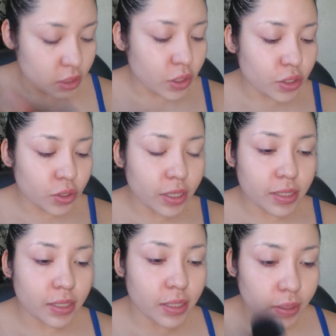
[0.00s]
So as you
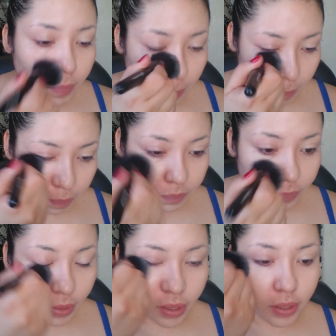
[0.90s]
can see,
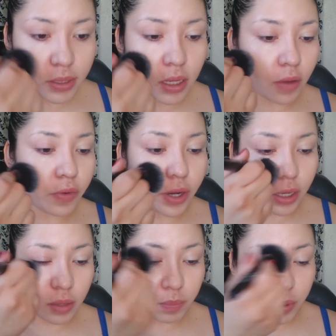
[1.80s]
it's
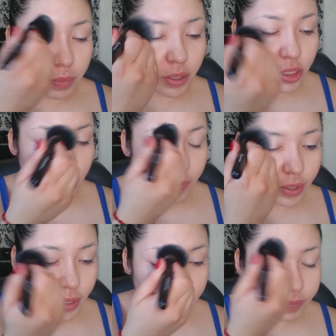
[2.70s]
covering up pretty much
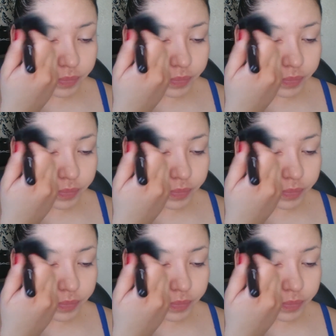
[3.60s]
everything,